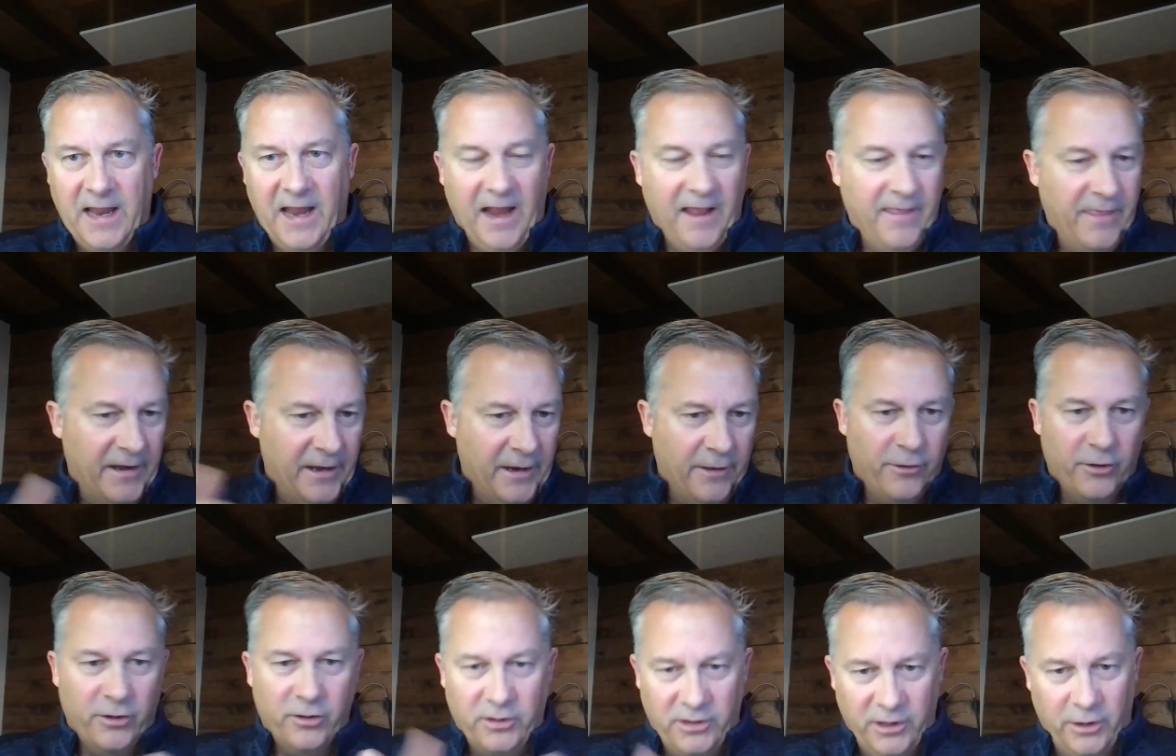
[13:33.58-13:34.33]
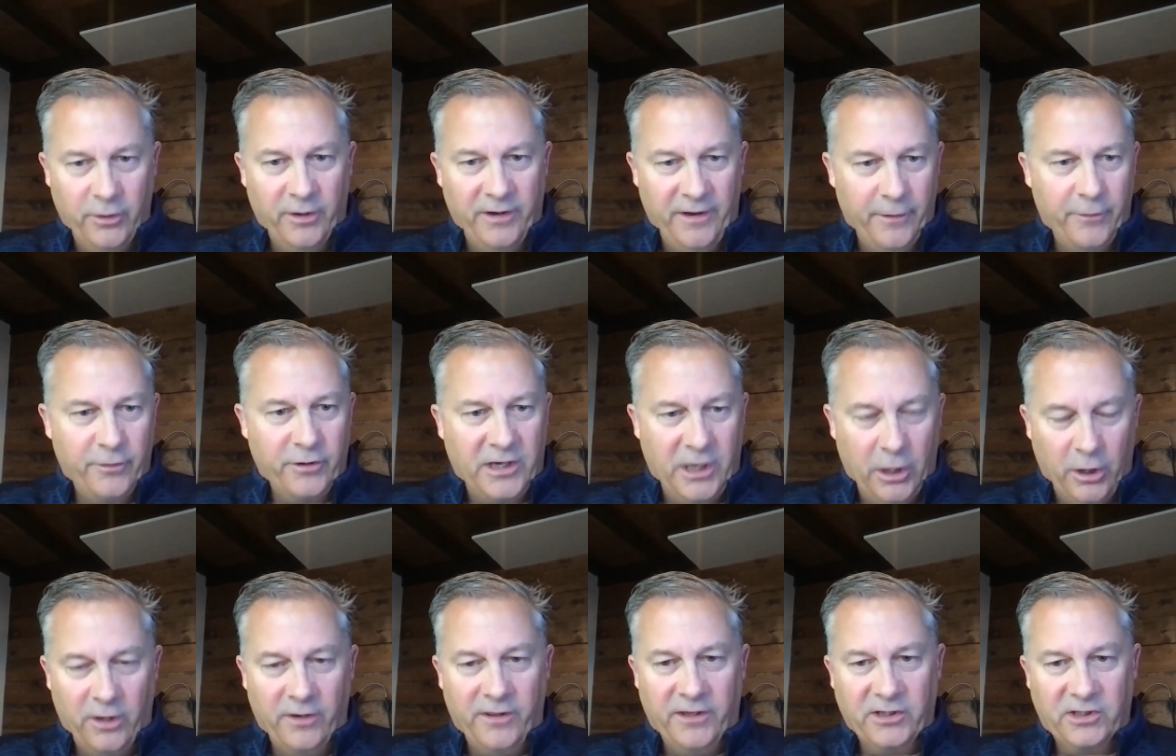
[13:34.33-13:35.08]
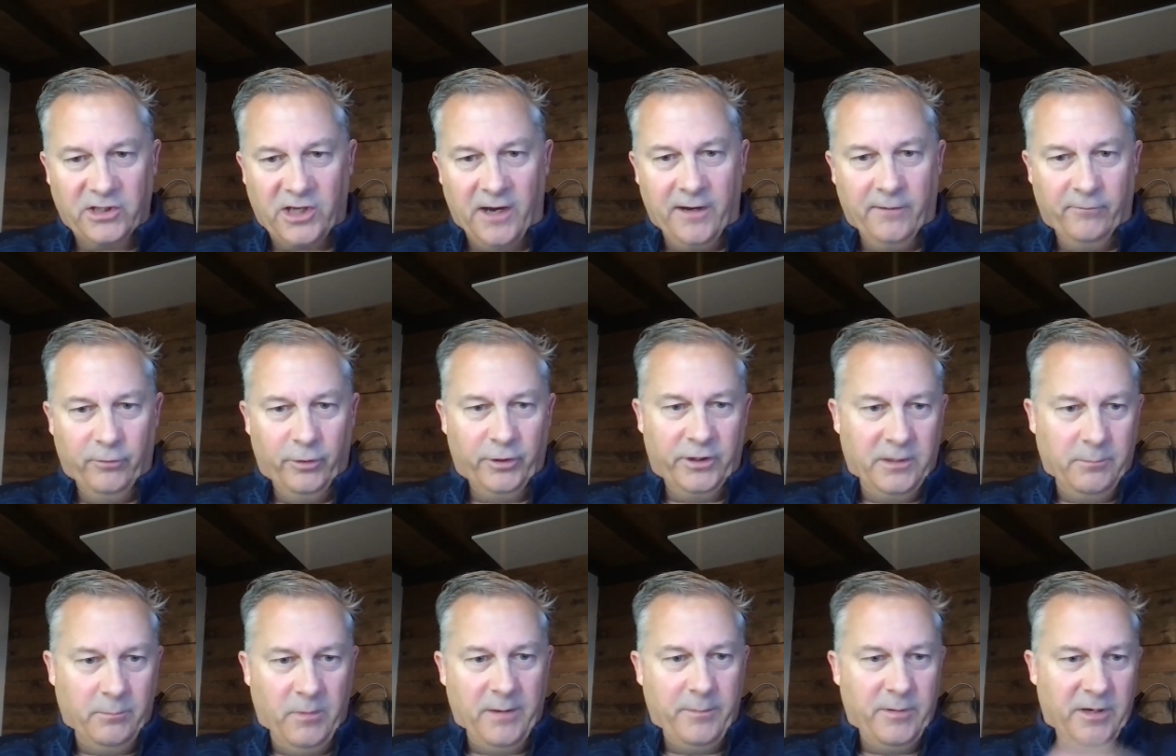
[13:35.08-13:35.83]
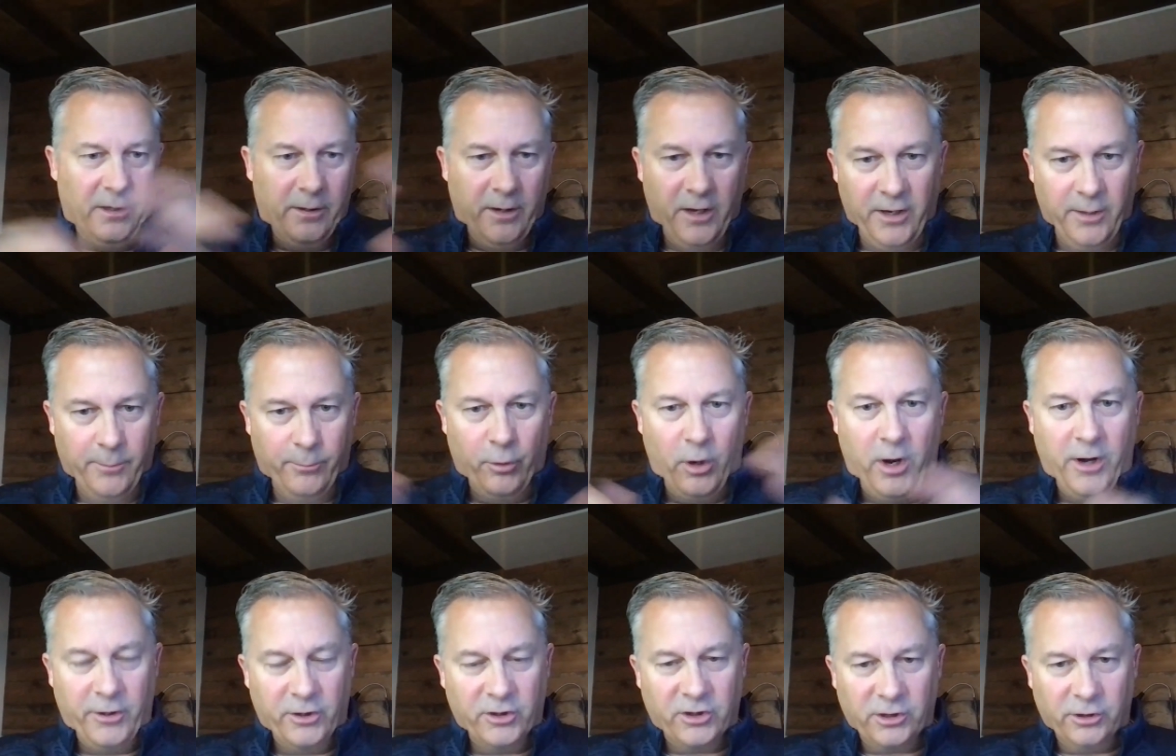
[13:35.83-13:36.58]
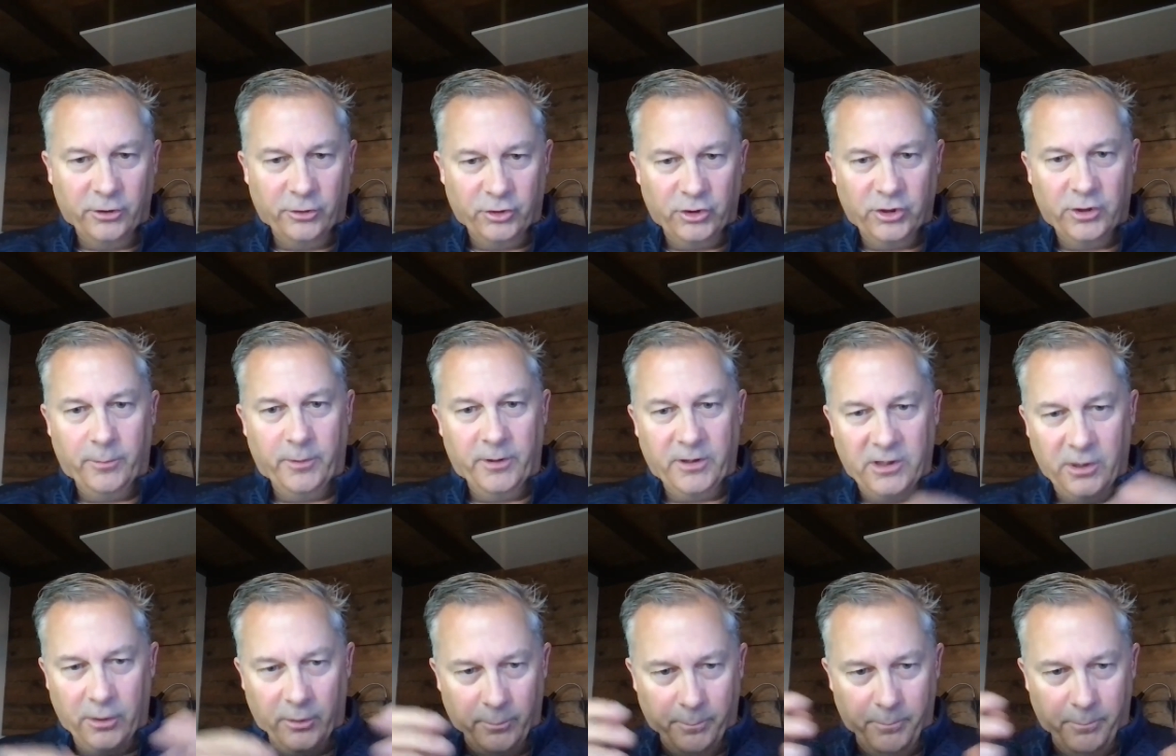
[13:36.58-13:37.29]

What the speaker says: And then another carrier that's kind of looking maybe at a broader solution about